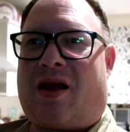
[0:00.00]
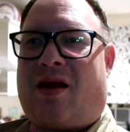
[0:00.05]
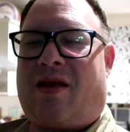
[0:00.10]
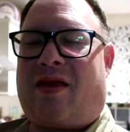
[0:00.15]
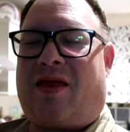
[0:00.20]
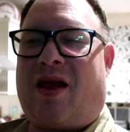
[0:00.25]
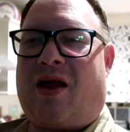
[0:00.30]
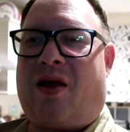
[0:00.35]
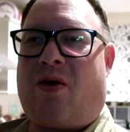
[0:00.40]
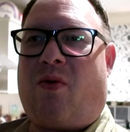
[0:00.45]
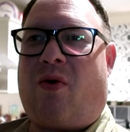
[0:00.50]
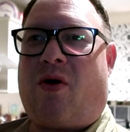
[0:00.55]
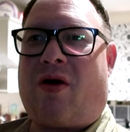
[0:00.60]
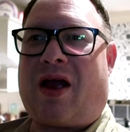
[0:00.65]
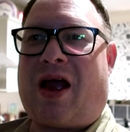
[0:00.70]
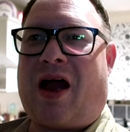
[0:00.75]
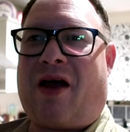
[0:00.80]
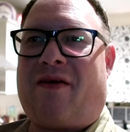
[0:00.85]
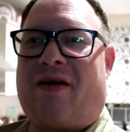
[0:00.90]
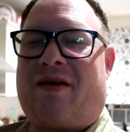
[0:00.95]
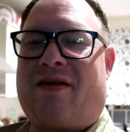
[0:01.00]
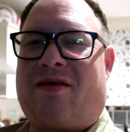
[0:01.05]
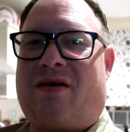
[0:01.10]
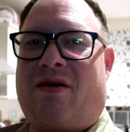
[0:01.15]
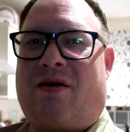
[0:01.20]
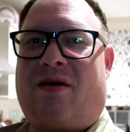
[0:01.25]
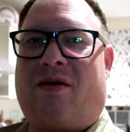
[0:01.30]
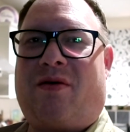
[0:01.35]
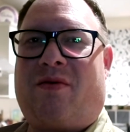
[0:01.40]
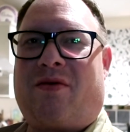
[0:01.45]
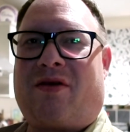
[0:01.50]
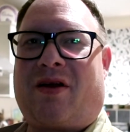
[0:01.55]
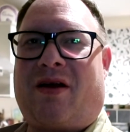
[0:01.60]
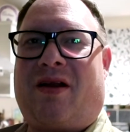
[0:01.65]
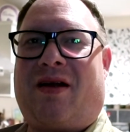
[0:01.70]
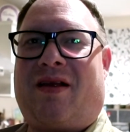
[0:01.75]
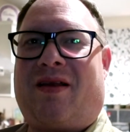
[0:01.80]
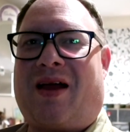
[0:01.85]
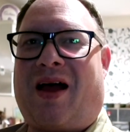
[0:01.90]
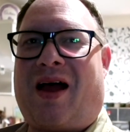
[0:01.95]
I think one character was
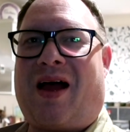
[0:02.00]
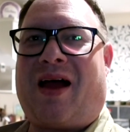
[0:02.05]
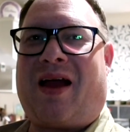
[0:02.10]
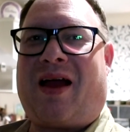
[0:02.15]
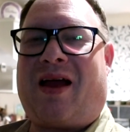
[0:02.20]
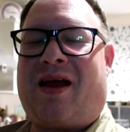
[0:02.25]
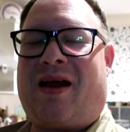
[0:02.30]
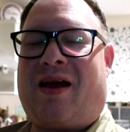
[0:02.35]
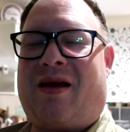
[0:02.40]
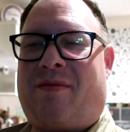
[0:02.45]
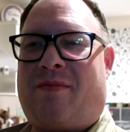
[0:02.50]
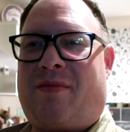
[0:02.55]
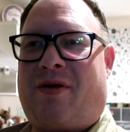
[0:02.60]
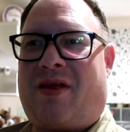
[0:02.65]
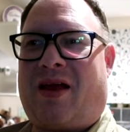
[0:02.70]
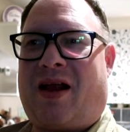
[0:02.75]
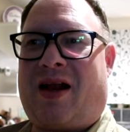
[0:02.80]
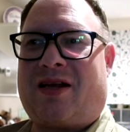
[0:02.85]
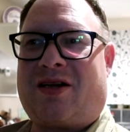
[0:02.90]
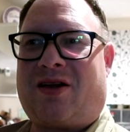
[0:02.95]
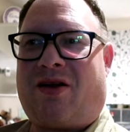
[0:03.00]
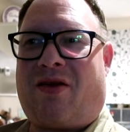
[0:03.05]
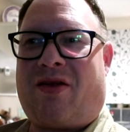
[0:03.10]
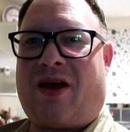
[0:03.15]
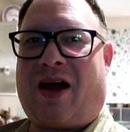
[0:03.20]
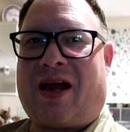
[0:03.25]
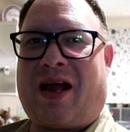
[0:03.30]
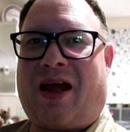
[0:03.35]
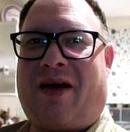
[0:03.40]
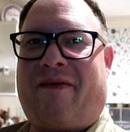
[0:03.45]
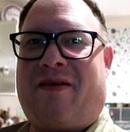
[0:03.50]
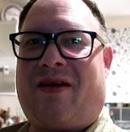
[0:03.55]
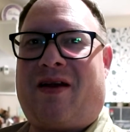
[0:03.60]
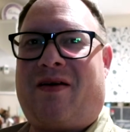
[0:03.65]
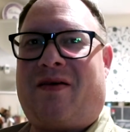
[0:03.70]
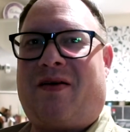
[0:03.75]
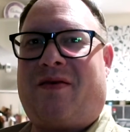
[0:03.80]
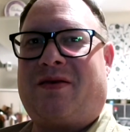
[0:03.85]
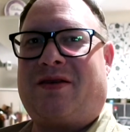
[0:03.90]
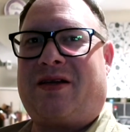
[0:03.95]
gonna die, but then it's not that
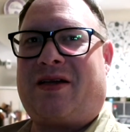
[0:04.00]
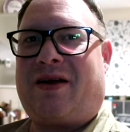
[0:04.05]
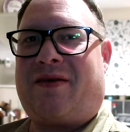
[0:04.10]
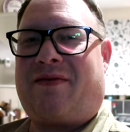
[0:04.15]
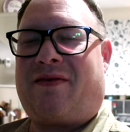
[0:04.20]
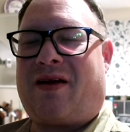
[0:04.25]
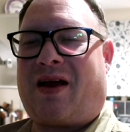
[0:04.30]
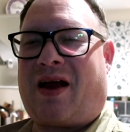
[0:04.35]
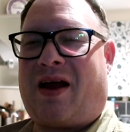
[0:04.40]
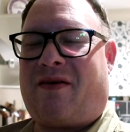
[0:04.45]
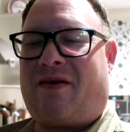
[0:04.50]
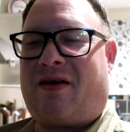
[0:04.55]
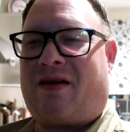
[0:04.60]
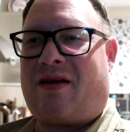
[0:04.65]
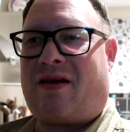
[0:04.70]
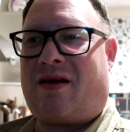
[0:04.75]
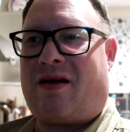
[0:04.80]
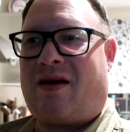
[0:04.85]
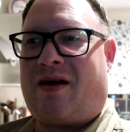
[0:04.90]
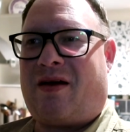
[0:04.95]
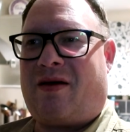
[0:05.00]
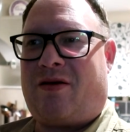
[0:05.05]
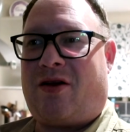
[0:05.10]
character, it was a different character.